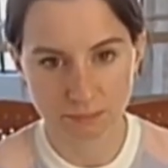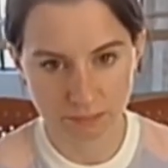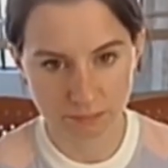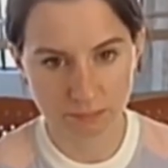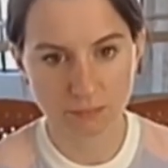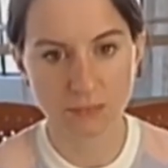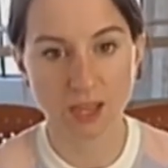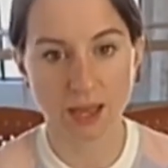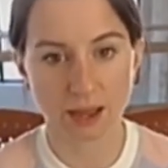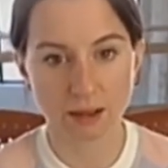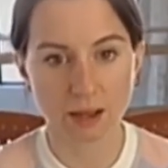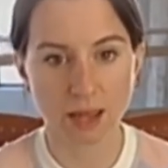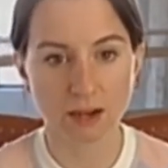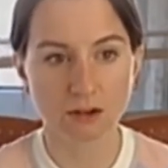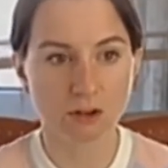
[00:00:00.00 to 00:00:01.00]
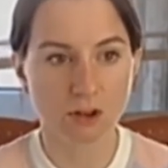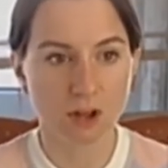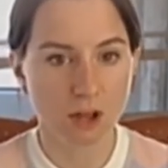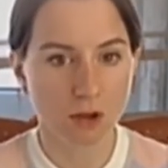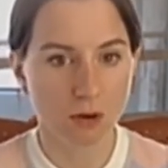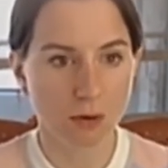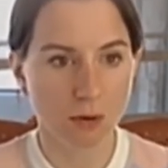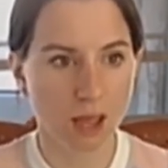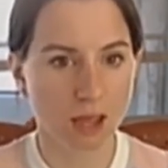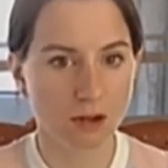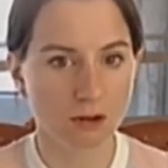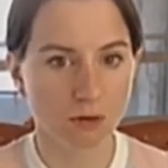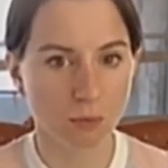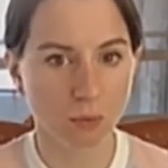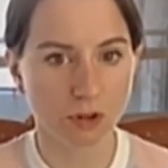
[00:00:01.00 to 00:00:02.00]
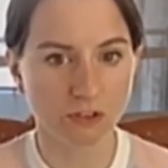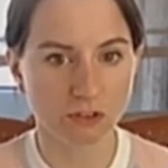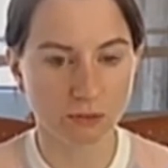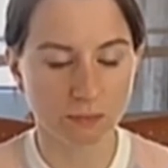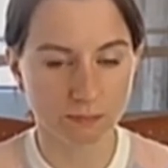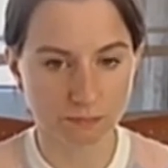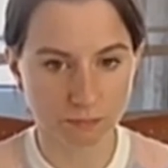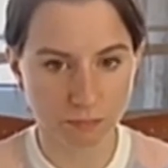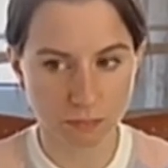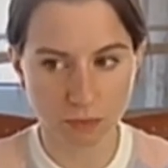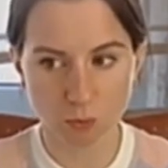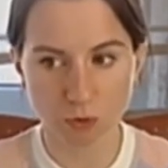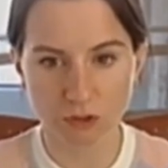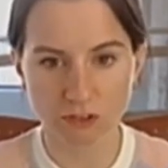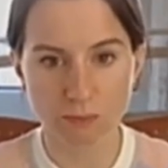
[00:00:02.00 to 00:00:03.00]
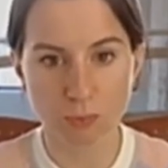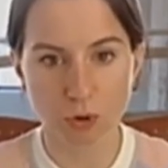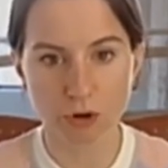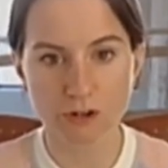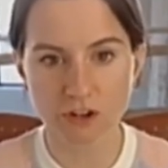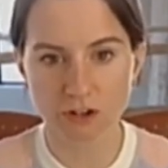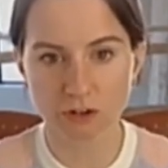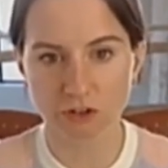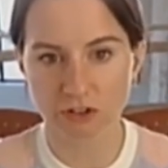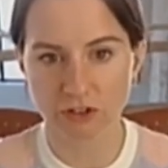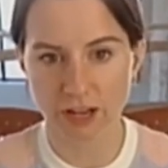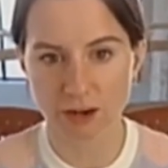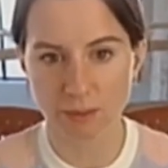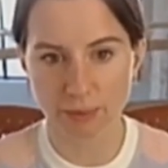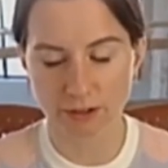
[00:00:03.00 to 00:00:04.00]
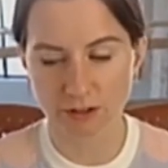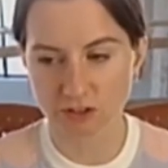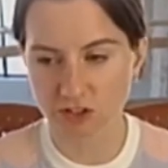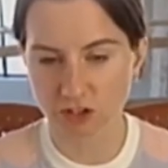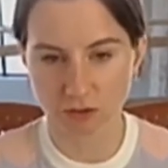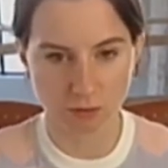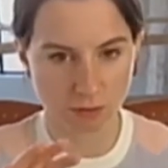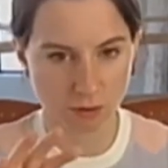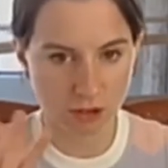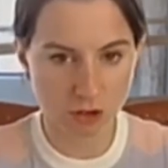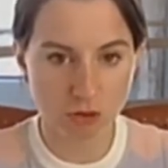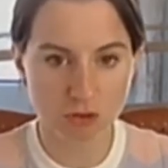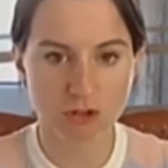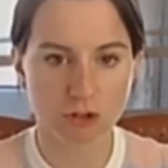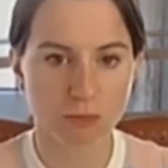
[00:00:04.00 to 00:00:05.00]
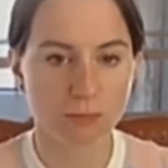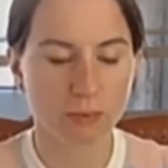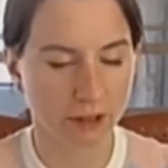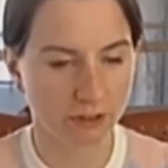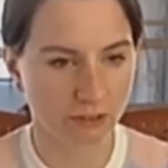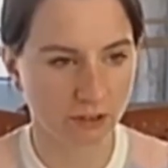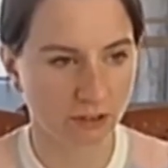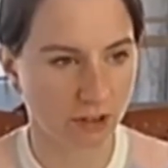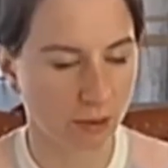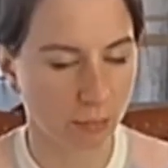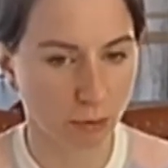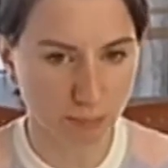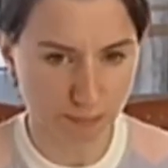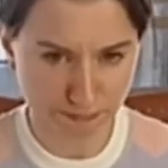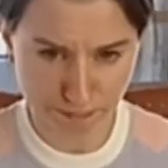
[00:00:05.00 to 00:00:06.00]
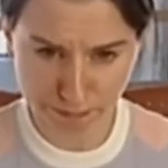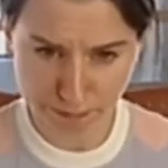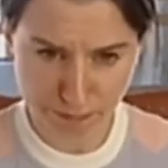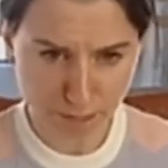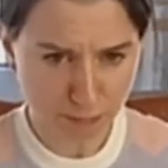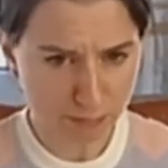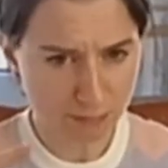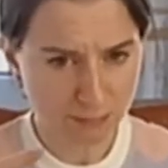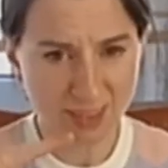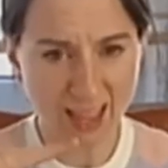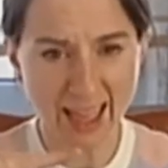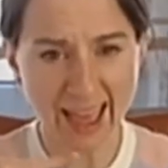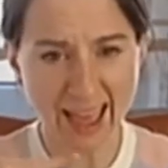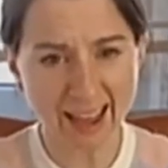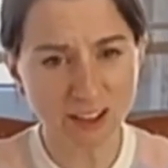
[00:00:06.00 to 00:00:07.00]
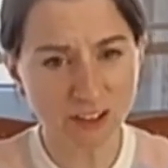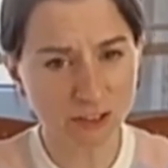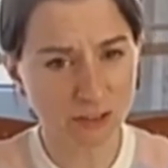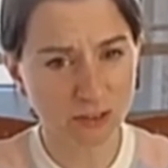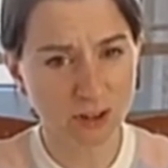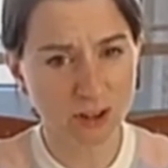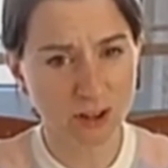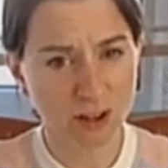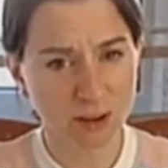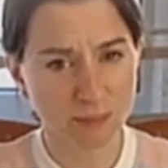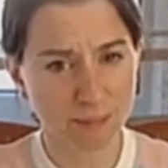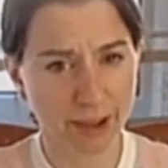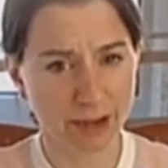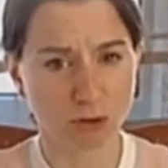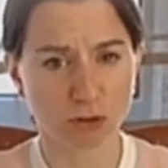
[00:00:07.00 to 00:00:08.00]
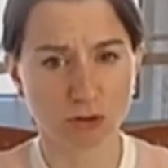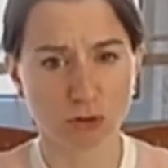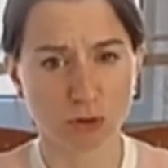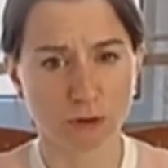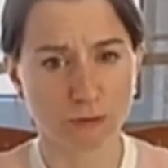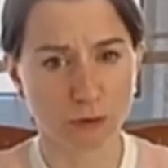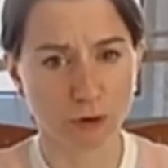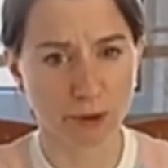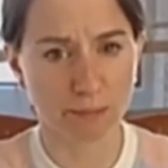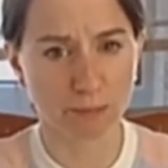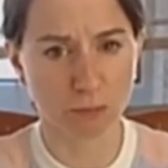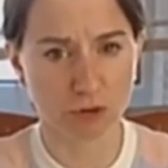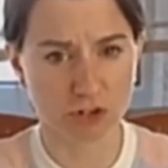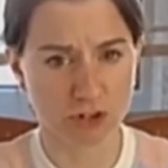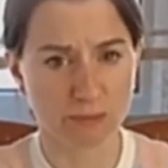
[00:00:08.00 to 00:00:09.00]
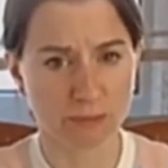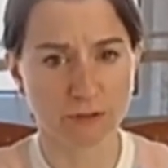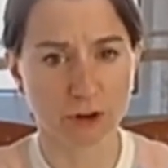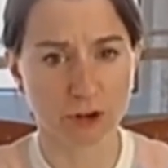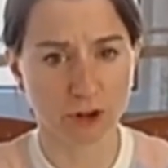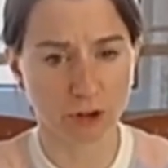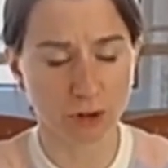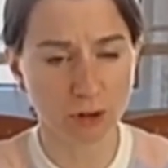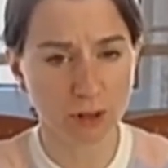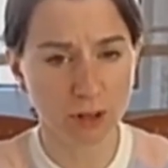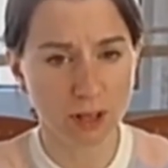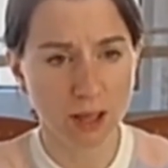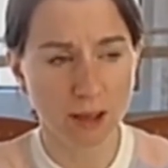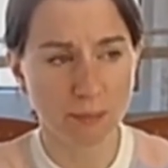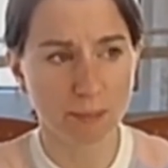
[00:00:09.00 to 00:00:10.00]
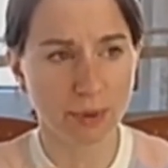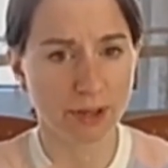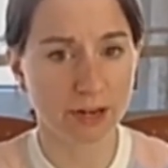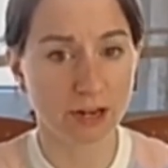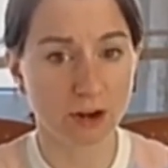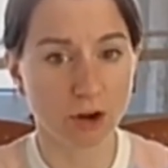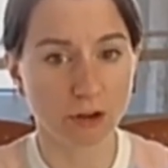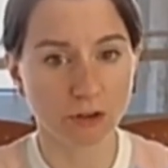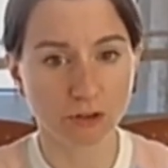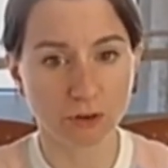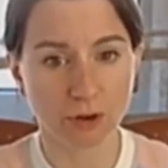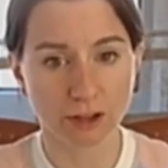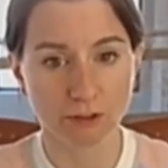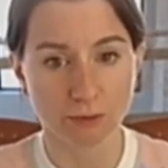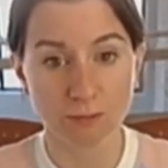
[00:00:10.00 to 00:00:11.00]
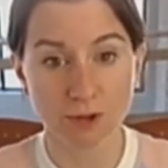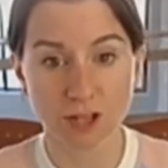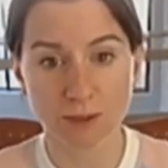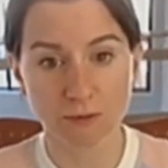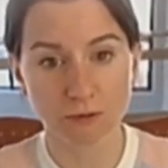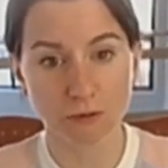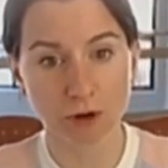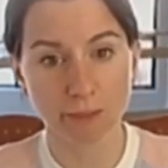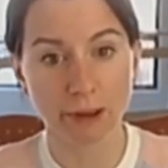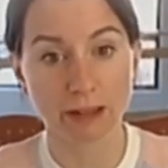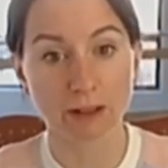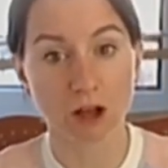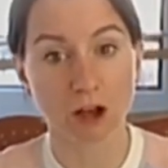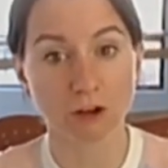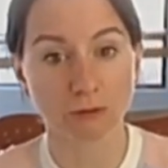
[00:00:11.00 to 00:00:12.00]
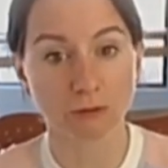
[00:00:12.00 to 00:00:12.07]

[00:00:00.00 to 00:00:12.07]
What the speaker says: Yeah, and what's important to understand about these channels, YouTube, last example, has micro short form, which can be vertical, but it also has medium form and long form